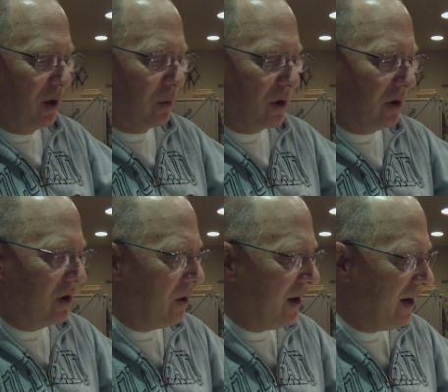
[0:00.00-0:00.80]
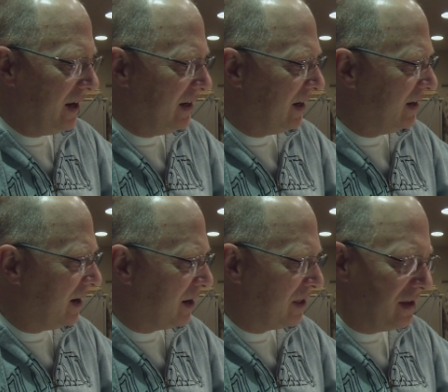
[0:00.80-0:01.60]
we're going to go ahead and
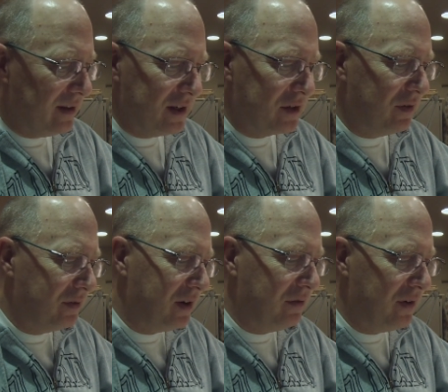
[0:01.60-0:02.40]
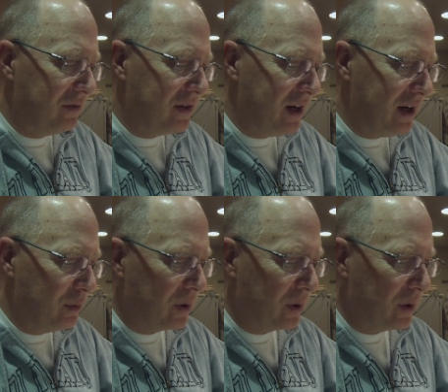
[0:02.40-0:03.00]
thin this 50-50.